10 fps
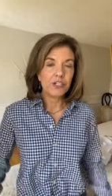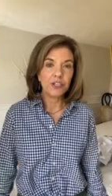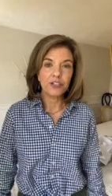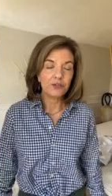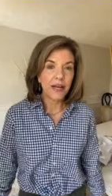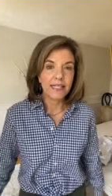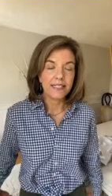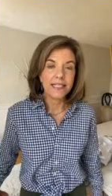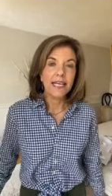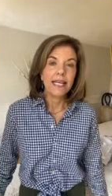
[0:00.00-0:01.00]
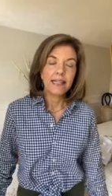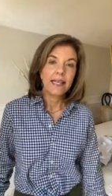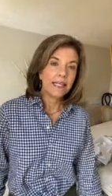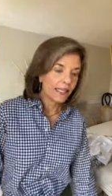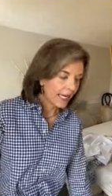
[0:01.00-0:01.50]
shirt dress
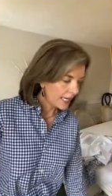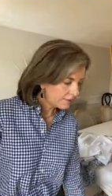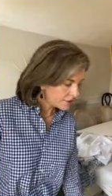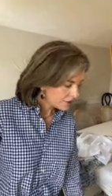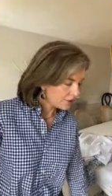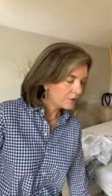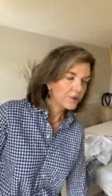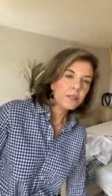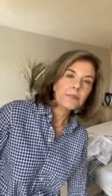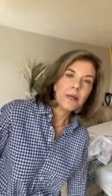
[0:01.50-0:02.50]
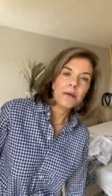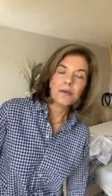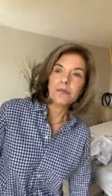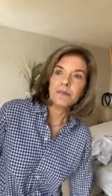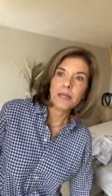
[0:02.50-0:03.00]
that came to it's
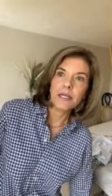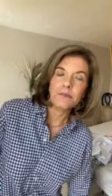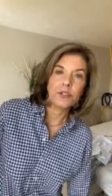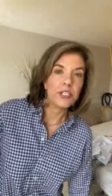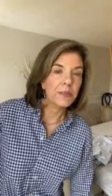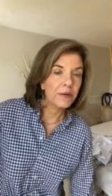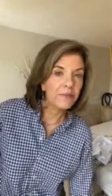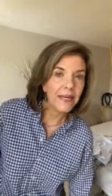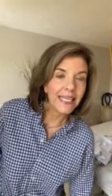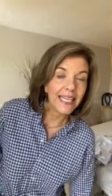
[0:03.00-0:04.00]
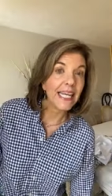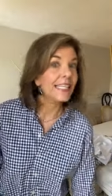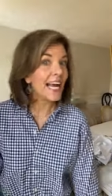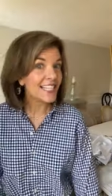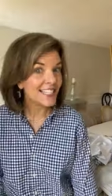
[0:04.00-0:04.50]
probably probably come just above my knee.
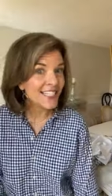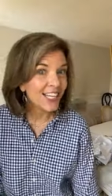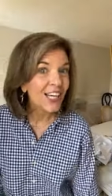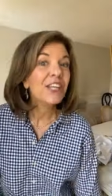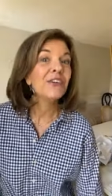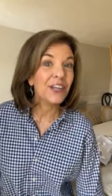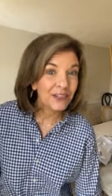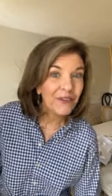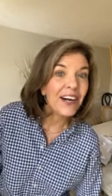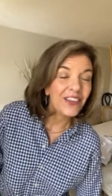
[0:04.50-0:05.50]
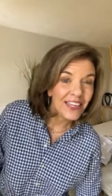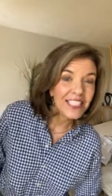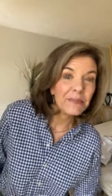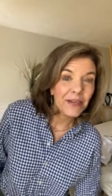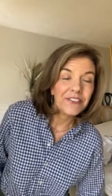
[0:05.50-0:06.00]
And yes, you can wear
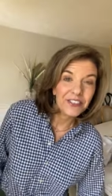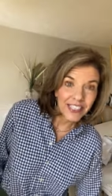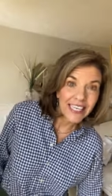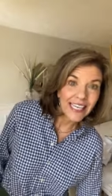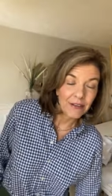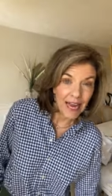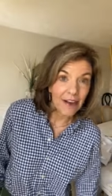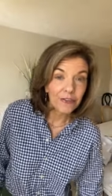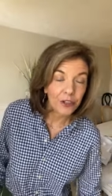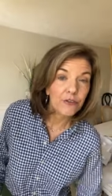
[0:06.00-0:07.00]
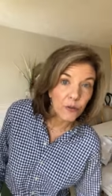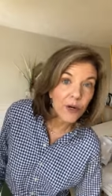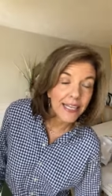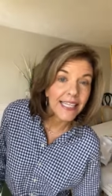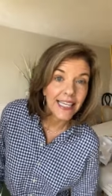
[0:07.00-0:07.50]
things above your knee after you're
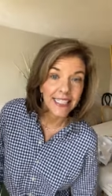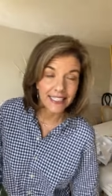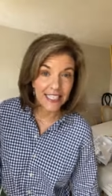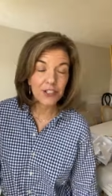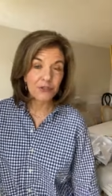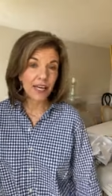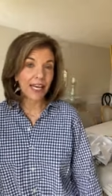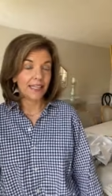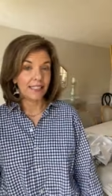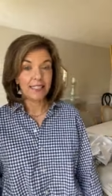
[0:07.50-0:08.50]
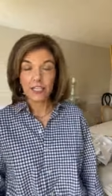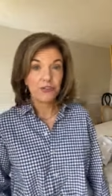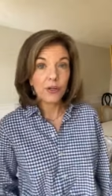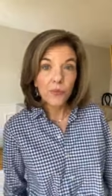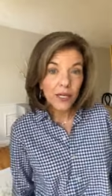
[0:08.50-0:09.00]
40, ladies. Yes, you can, unless
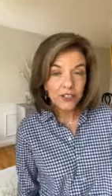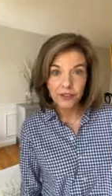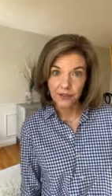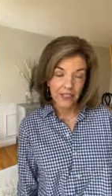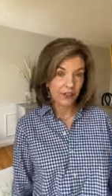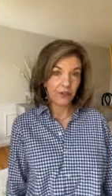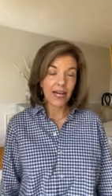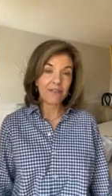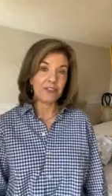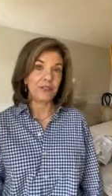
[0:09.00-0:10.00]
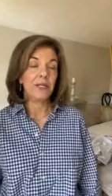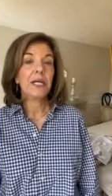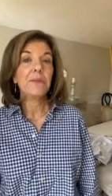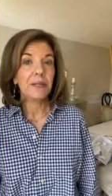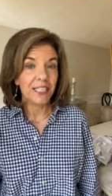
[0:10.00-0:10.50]
you don't want to, and then you don't have to.
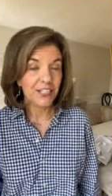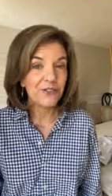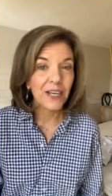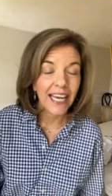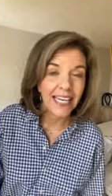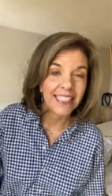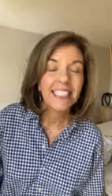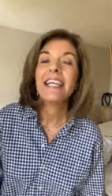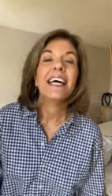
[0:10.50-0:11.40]
But yes, you can.